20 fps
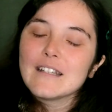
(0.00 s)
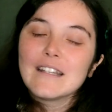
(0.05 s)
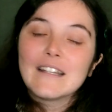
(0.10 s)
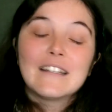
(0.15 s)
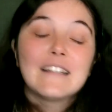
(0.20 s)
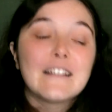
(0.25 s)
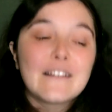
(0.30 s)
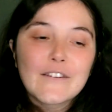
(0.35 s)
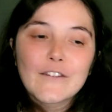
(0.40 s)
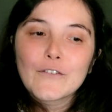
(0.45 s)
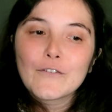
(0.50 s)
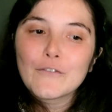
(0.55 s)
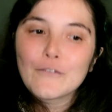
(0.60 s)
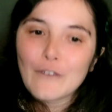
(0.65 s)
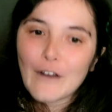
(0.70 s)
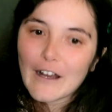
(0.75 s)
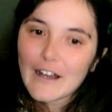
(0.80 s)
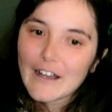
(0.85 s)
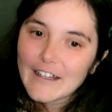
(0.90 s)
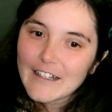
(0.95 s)
And it's
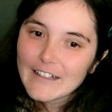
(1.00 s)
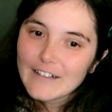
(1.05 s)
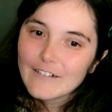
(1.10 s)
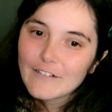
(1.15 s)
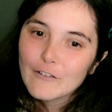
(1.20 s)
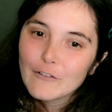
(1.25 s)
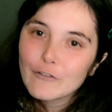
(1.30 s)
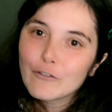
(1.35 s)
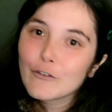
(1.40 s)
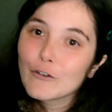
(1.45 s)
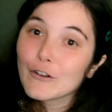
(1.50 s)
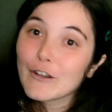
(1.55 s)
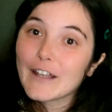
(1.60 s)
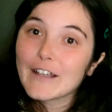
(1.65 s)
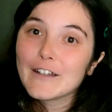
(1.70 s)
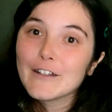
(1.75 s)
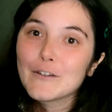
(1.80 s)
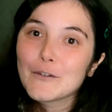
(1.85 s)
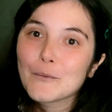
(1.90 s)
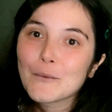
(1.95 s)
fine for
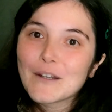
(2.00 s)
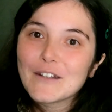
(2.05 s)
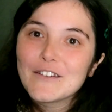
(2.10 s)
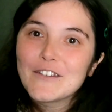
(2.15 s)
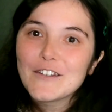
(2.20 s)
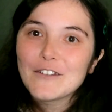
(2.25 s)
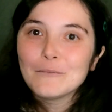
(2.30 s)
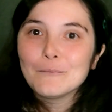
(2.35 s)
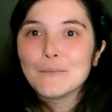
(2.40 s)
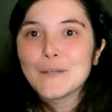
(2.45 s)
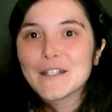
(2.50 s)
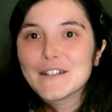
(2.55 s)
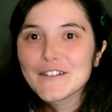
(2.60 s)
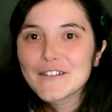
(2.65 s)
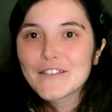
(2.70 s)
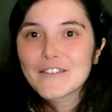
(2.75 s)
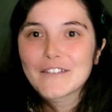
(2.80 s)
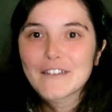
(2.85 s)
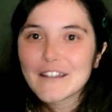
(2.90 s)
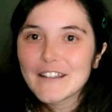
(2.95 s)
like a
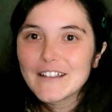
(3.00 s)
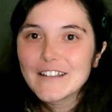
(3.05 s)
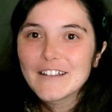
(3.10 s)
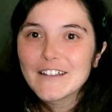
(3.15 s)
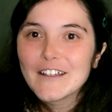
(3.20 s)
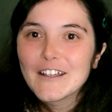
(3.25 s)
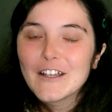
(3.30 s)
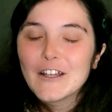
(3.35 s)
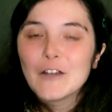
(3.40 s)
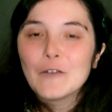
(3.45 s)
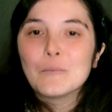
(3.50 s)
20-minute thing,